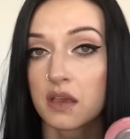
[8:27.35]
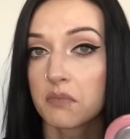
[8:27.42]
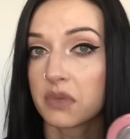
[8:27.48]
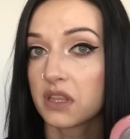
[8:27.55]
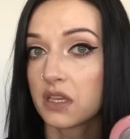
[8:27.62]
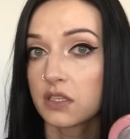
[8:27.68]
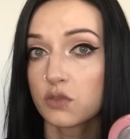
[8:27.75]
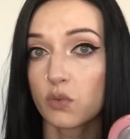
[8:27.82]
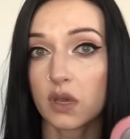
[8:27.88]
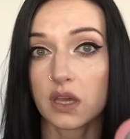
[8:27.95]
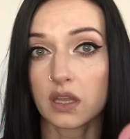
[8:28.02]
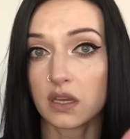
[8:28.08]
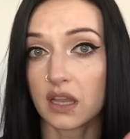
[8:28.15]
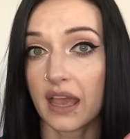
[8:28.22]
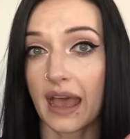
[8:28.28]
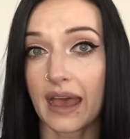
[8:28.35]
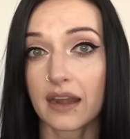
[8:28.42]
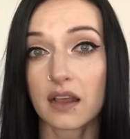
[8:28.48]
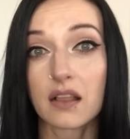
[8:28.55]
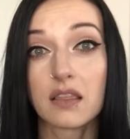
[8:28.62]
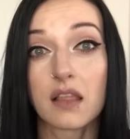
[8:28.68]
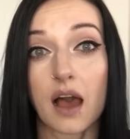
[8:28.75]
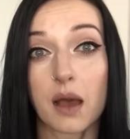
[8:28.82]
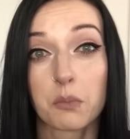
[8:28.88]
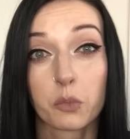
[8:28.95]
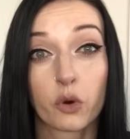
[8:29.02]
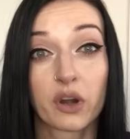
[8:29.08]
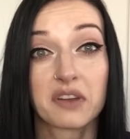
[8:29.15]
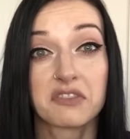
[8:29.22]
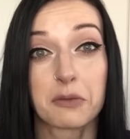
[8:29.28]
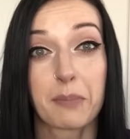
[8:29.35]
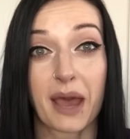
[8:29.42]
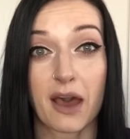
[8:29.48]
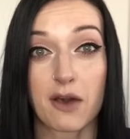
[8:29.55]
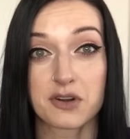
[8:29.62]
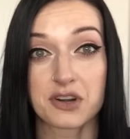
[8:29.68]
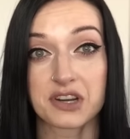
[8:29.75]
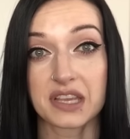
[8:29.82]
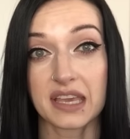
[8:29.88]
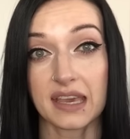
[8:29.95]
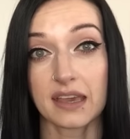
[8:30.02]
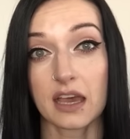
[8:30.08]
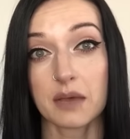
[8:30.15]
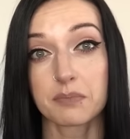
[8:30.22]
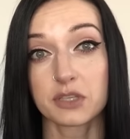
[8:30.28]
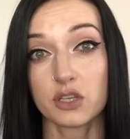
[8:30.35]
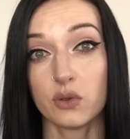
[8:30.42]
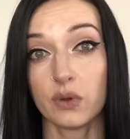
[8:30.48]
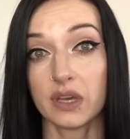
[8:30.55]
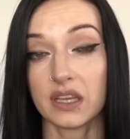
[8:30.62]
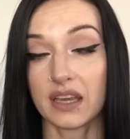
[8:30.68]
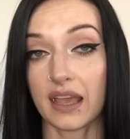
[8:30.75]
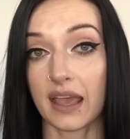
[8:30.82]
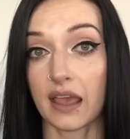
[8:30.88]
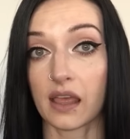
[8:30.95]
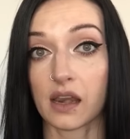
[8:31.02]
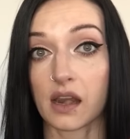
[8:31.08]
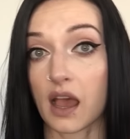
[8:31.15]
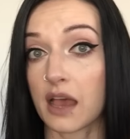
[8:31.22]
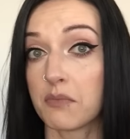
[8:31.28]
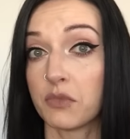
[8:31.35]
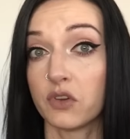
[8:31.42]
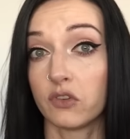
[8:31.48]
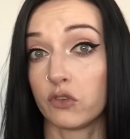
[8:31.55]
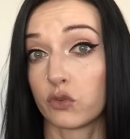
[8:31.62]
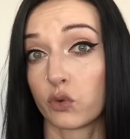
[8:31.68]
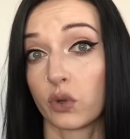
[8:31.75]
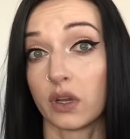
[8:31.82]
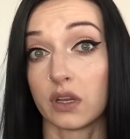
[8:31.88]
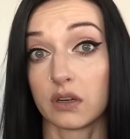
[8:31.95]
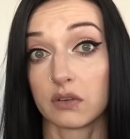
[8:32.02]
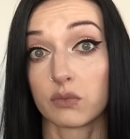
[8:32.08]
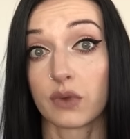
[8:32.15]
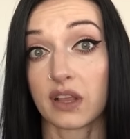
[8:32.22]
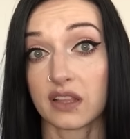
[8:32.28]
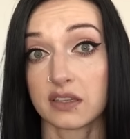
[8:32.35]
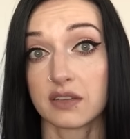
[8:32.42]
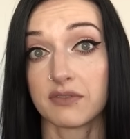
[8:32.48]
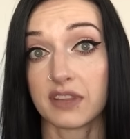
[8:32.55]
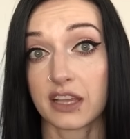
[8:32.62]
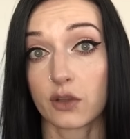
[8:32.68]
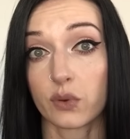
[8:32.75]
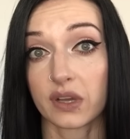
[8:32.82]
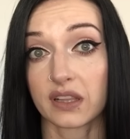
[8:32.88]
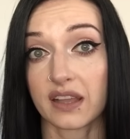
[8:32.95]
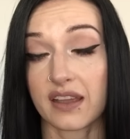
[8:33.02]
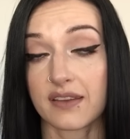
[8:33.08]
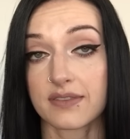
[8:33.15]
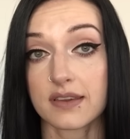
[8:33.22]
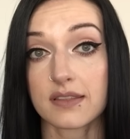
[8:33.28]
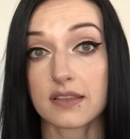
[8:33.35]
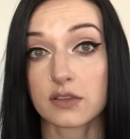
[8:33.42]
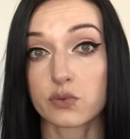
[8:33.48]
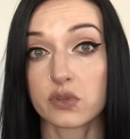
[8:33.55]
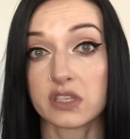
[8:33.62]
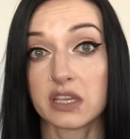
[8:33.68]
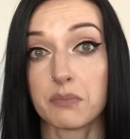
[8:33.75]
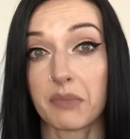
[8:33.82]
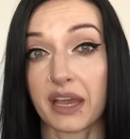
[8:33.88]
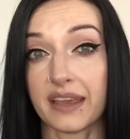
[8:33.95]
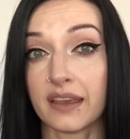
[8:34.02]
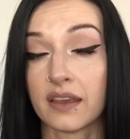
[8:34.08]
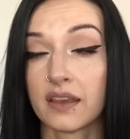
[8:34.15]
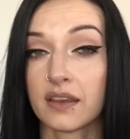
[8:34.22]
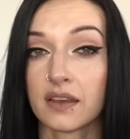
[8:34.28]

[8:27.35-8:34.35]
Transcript: But this one had a lot more of a powder kick up to it, and I moved through it relatively quickly. I think this was in my